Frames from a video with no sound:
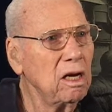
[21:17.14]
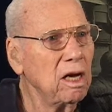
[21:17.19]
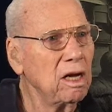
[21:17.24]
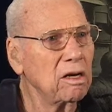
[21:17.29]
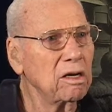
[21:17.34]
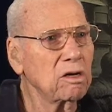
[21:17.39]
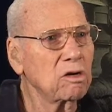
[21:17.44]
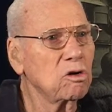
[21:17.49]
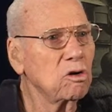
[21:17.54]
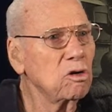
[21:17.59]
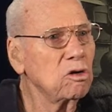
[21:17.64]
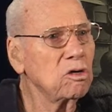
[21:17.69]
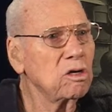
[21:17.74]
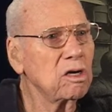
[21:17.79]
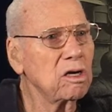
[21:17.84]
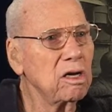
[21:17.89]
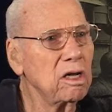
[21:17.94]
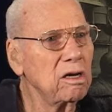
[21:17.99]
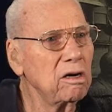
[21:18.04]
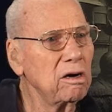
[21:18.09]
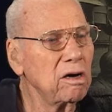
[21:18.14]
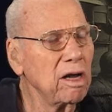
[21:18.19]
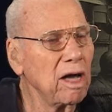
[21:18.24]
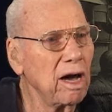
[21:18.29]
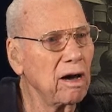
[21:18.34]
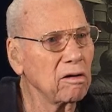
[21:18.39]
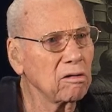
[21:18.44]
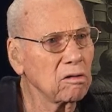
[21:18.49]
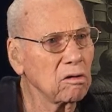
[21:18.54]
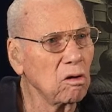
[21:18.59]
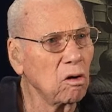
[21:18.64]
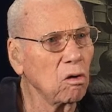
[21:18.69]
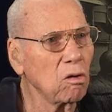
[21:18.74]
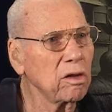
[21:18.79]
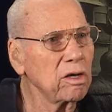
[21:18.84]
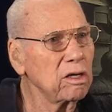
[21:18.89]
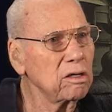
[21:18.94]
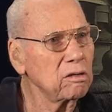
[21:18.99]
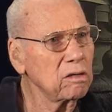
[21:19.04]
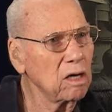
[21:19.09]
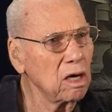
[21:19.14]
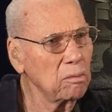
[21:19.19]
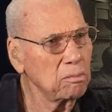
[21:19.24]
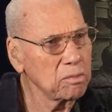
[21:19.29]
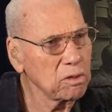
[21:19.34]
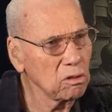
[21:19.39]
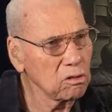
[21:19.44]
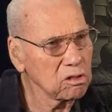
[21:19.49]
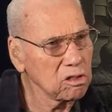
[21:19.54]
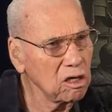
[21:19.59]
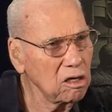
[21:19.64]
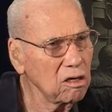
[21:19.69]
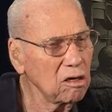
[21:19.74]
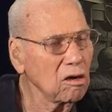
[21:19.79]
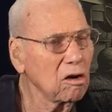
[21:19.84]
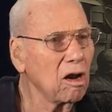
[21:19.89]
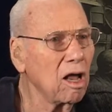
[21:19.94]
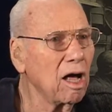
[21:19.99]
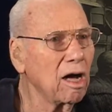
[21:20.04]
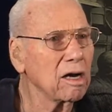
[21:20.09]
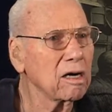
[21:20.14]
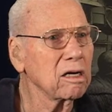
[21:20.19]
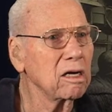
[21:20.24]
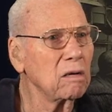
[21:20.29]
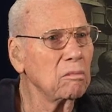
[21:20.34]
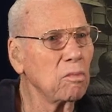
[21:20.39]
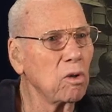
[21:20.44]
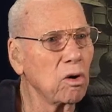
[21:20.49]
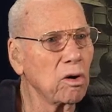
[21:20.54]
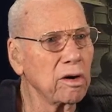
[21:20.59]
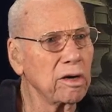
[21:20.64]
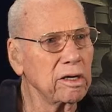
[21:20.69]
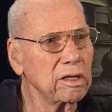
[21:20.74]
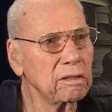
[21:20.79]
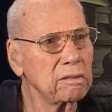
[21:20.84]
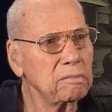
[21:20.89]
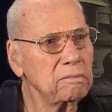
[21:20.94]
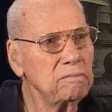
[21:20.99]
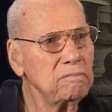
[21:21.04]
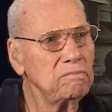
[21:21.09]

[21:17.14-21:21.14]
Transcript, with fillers: and they couldn't get in and out only at, up till 10 o'clock in the morning.